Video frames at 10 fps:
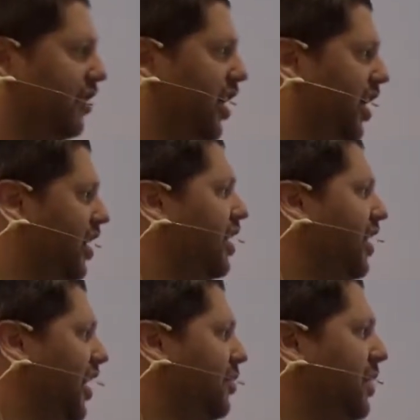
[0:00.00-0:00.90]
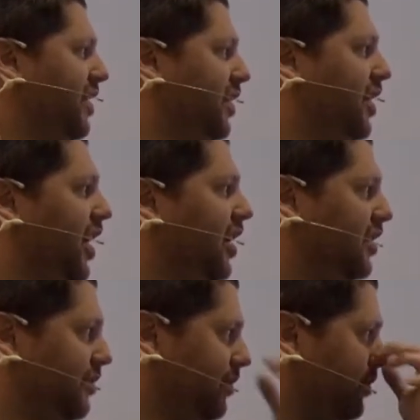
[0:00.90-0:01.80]
and that's basically it.
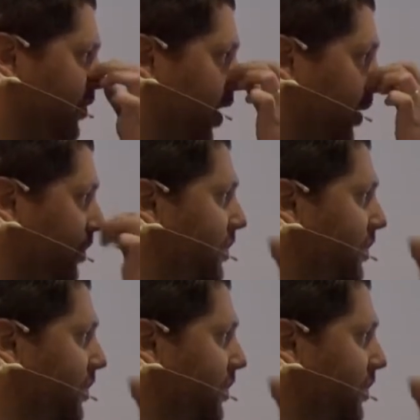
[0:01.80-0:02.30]
Okay.